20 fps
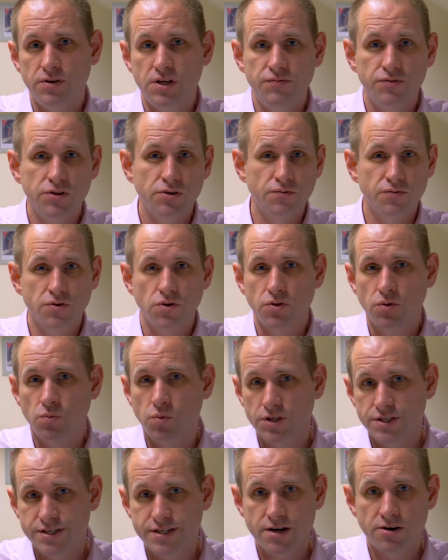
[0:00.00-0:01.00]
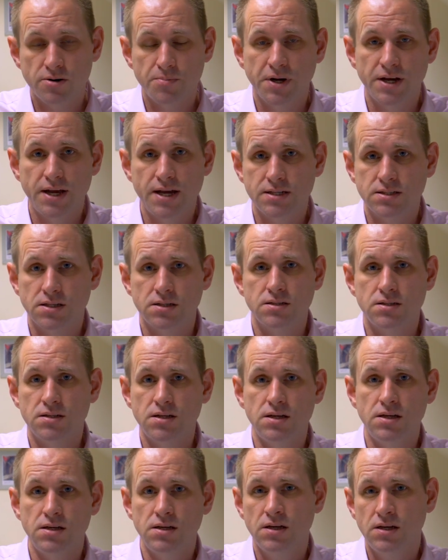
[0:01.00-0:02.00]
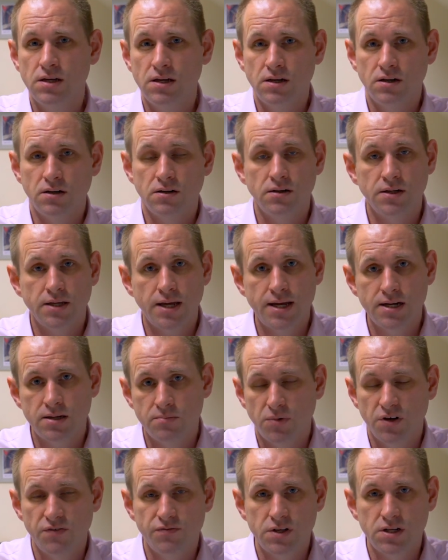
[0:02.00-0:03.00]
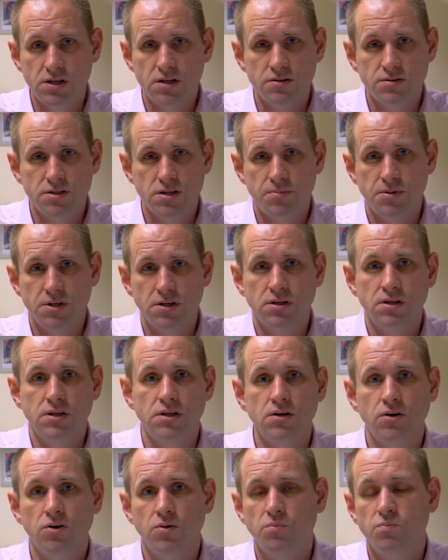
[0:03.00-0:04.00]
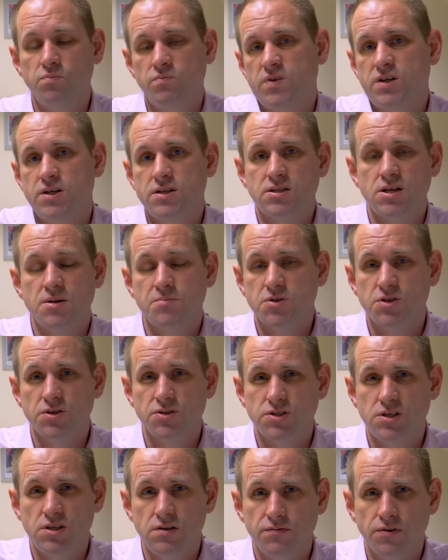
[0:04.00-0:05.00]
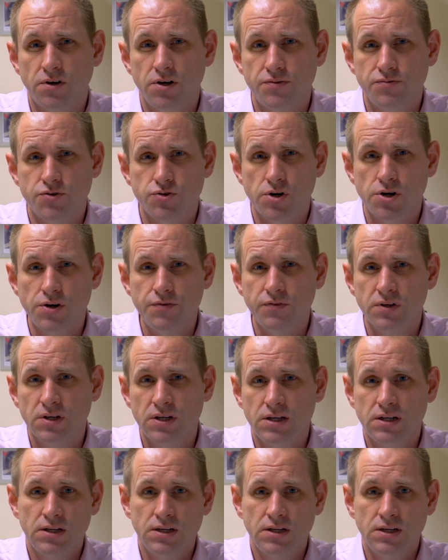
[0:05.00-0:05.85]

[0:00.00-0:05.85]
Even though I've got the 1TB SSD, I edit my video typically on a Samsung T5 drive.